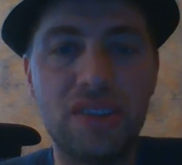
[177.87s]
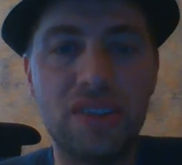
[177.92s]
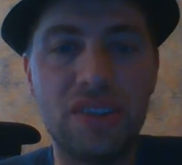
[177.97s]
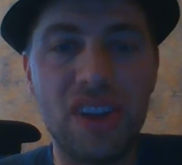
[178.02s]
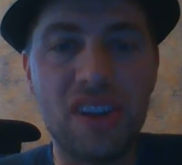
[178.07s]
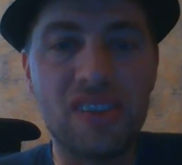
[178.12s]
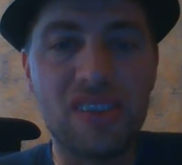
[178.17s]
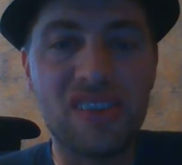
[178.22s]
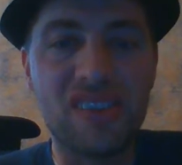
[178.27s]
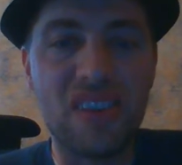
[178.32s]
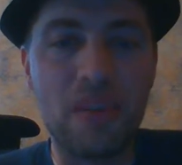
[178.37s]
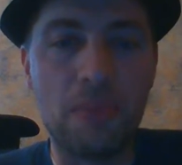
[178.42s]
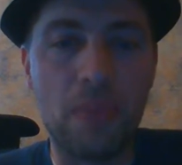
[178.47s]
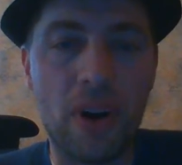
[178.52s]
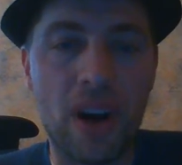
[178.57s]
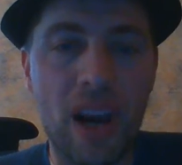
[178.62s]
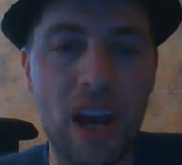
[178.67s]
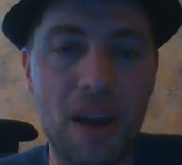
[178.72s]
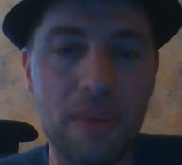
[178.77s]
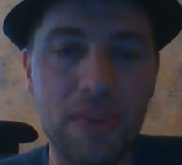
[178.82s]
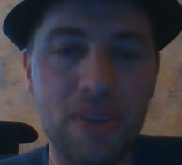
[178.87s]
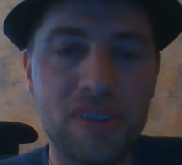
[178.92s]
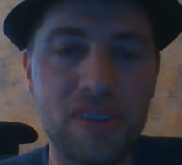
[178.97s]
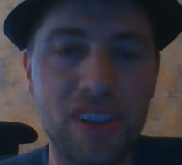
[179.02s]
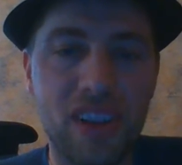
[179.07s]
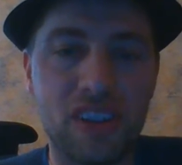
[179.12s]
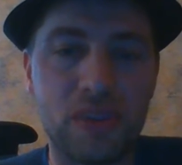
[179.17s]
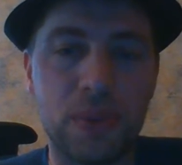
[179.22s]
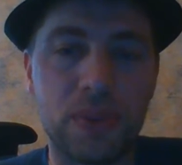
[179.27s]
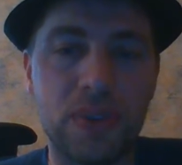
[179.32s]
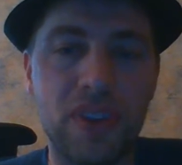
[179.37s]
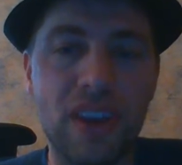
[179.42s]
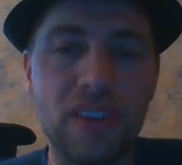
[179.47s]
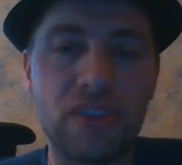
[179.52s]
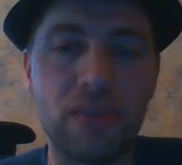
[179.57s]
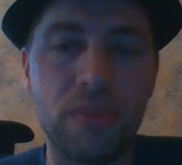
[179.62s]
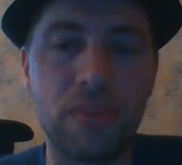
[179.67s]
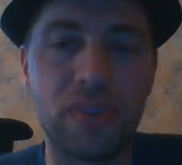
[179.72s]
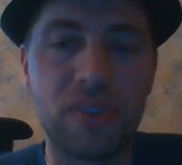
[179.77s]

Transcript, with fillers: Jesus and Barabbas, as potential